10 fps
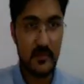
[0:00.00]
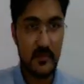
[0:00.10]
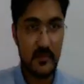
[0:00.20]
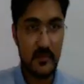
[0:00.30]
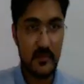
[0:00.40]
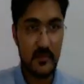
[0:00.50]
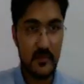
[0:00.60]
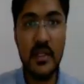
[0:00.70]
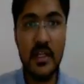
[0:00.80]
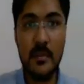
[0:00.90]
the number of
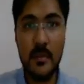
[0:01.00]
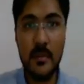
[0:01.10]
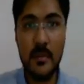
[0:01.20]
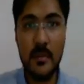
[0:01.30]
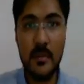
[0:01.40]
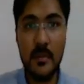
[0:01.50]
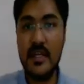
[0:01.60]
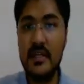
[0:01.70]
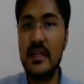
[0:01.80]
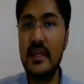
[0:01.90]
atoms in 10 liters
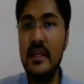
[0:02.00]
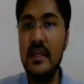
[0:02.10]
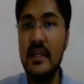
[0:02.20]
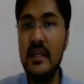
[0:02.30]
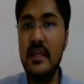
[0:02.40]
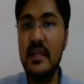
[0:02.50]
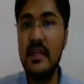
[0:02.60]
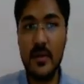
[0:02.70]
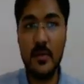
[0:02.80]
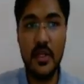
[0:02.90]
of ammonia.
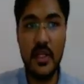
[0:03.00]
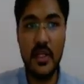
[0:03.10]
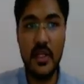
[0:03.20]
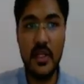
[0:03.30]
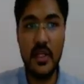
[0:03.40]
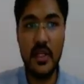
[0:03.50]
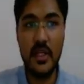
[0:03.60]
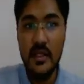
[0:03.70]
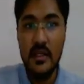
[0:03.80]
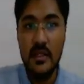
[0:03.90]

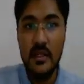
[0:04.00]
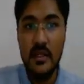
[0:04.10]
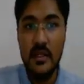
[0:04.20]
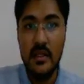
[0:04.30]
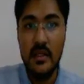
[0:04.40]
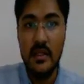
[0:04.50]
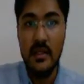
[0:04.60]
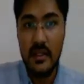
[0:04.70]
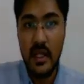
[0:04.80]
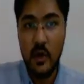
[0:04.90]
Now
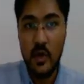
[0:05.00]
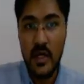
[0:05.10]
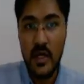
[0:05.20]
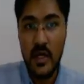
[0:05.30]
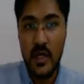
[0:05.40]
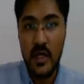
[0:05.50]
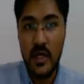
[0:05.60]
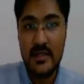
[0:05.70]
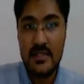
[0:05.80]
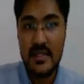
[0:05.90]
ammonia is in
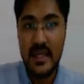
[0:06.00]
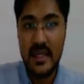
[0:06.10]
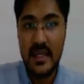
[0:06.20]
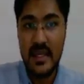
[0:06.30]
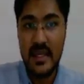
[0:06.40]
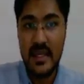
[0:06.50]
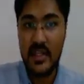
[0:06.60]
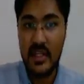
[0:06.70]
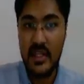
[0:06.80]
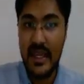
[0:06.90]
H3 and you should
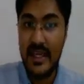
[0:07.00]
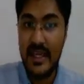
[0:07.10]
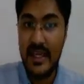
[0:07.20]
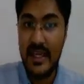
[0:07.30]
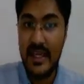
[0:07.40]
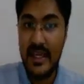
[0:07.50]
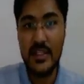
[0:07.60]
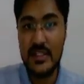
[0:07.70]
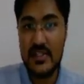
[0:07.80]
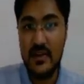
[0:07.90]
know this.
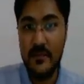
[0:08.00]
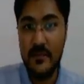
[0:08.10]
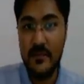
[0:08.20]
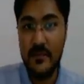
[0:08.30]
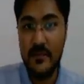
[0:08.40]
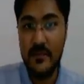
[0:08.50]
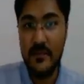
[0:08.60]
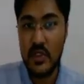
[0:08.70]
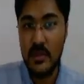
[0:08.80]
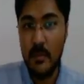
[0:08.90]
So the
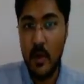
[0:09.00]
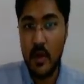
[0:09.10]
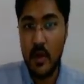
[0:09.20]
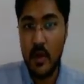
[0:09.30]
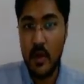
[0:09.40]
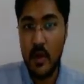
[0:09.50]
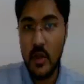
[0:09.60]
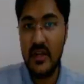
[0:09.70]
molecular weight will be